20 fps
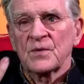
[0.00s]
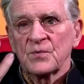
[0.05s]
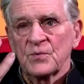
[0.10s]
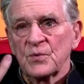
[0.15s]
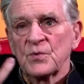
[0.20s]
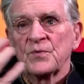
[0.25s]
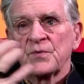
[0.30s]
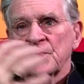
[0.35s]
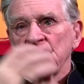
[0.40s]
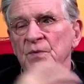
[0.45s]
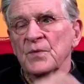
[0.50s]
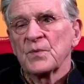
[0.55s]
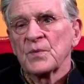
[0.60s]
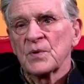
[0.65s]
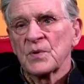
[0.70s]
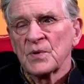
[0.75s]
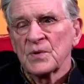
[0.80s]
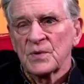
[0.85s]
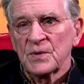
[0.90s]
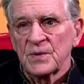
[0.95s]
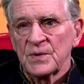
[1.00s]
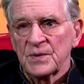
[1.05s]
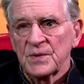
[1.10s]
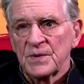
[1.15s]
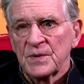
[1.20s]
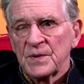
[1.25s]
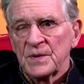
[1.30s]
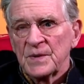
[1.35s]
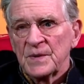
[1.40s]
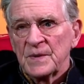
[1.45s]
the roof of the world.
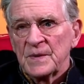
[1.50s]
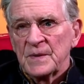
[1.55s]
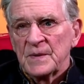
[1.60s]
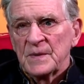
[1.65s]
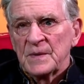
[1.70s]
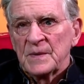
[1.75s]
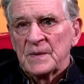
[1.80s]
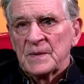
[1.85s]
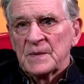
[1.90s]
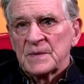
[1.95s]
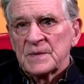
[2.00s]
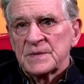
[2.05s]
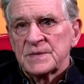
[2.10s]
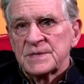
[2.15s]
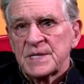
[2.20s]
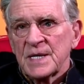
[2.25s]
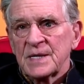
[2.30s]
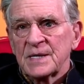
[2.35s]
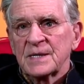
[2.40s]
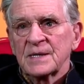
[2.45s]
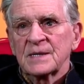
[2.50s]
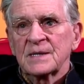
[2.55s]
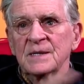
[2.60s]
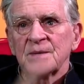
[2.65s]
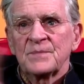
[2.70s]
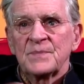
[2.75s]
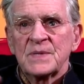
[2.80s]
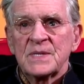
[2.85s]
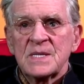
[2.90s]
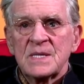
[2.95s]
Sending
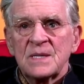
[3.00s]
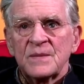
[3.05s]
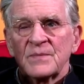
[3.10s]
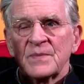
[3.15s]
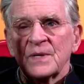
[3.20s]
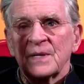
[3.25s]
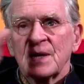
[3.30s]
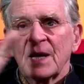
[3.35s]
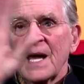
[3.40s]
the beam, the